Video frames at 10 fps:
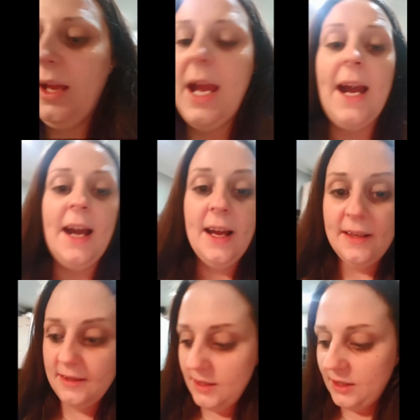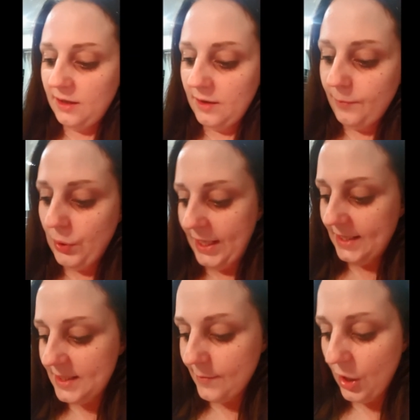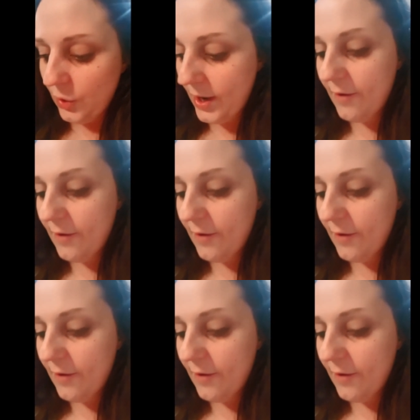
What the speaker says: and put it into the microwave,